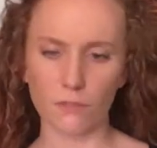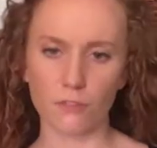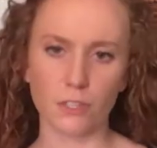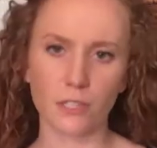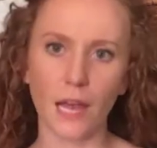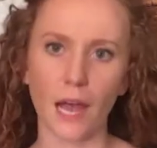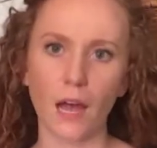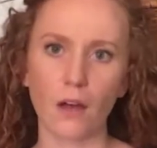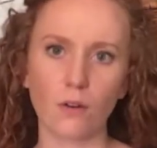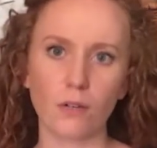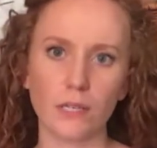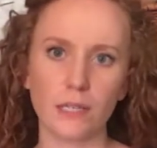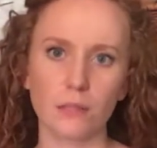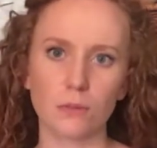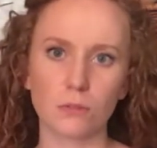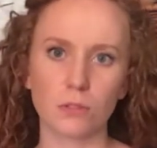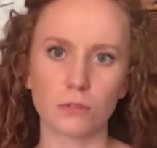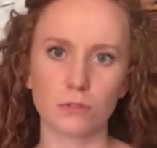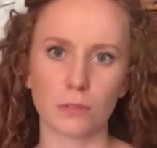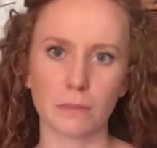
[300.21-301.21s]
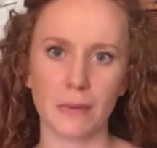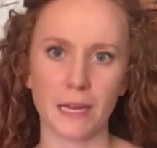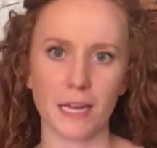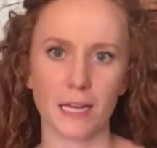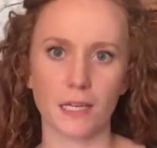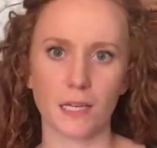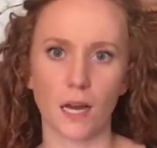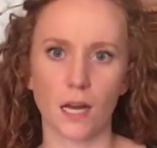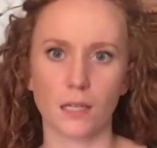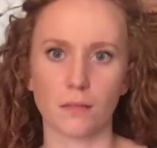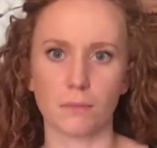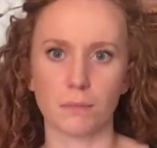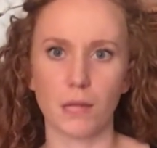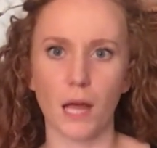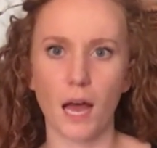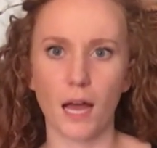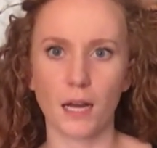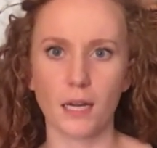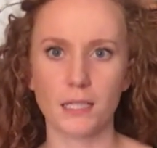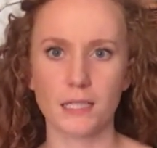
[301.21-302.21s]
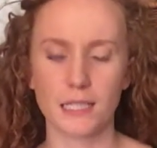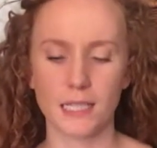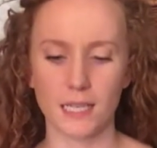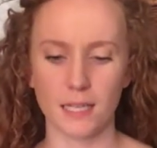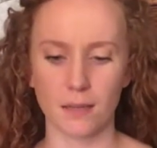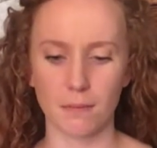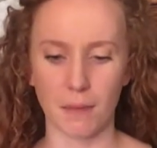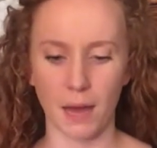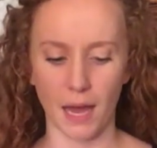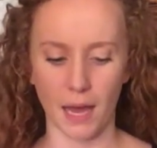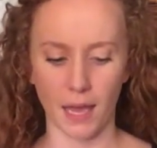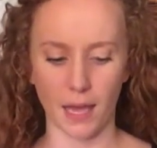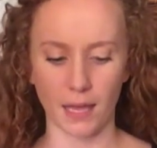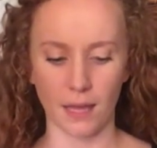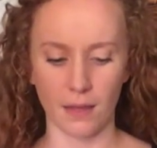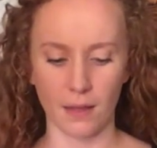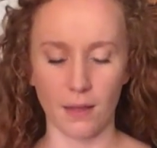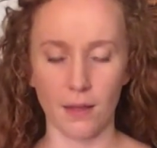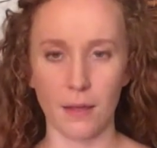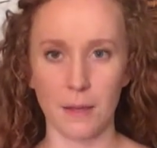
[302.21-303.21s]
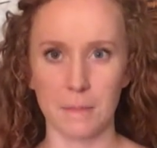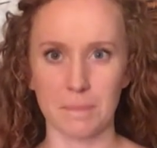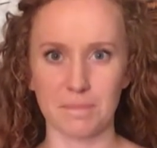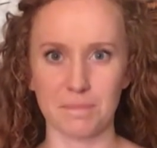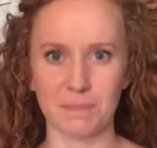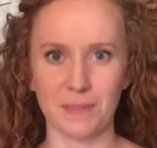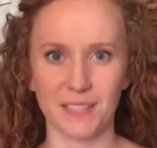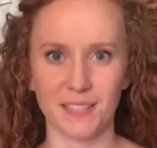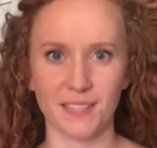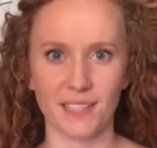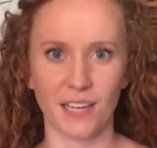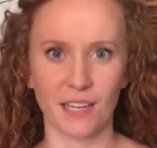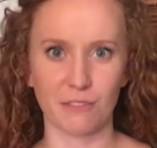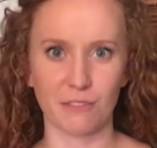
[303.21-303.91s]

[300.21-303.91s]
for now, it will remain unblocked in my bin